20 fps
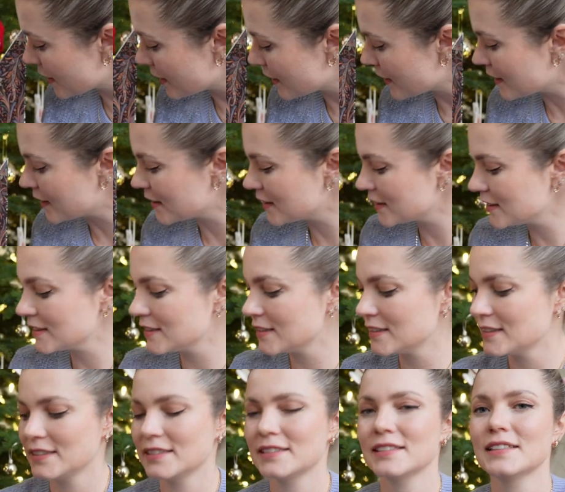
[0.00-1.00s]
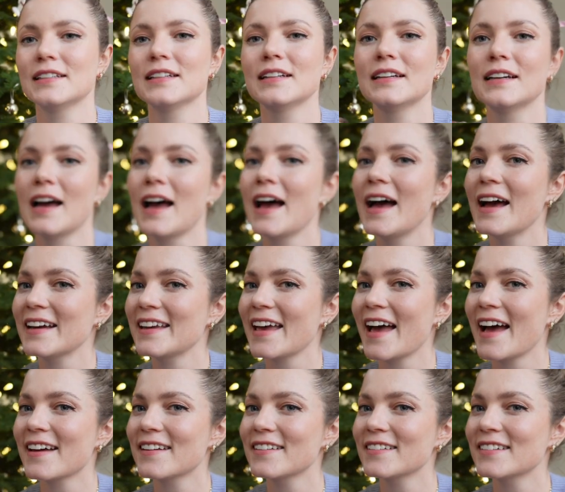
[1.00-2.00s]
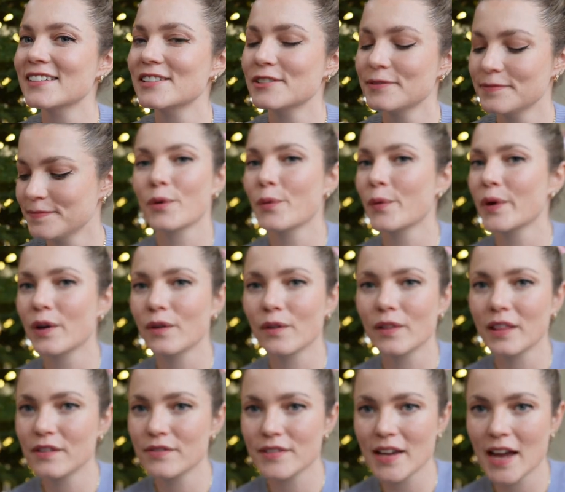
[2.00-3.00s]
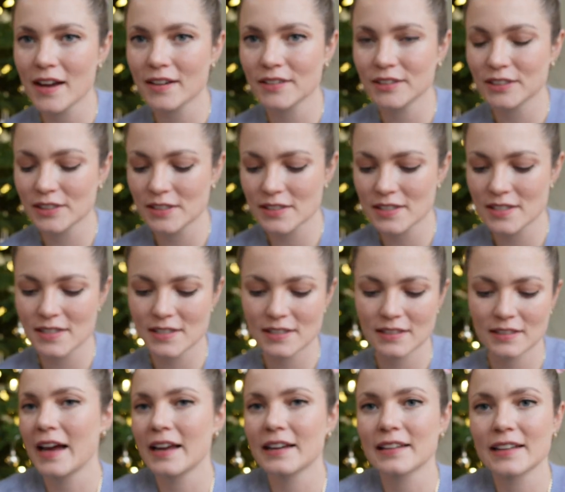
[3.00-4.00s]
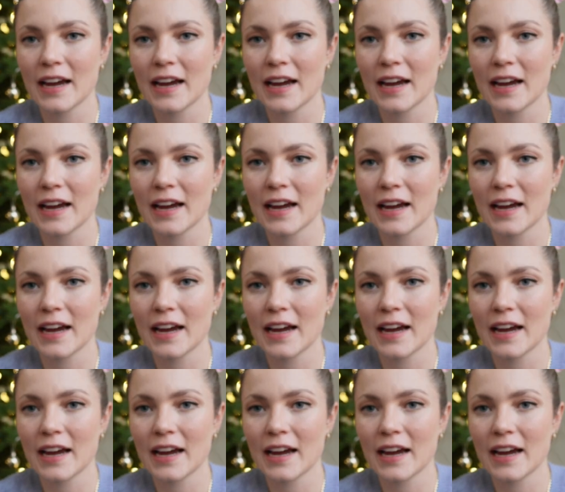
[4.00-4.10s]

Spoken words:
is a candle. We all love candles. And